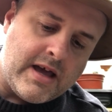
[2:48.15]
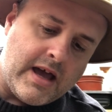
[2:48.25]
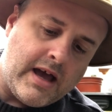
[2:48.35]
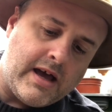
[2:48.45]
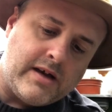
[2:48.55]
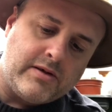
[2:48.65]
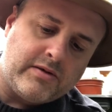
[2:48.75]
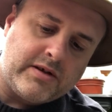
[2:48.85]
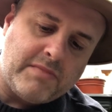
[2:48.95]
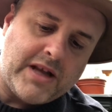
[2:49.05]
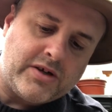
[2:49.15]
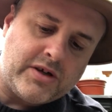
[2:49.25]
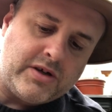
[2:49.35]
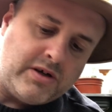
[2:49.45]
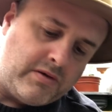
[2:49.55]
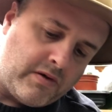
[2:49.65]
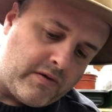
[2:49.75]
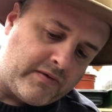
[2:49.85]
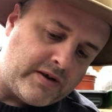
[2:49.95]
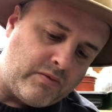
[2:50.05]
Not to mention, you
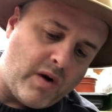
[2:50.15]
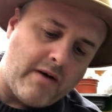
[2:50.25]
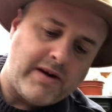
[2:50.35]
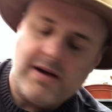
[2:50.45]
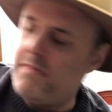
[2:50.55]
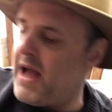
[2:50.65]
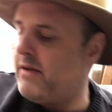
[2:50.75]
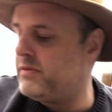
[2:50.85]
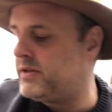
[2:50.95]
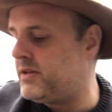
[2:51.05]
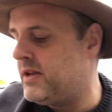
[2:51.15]
obviously worry about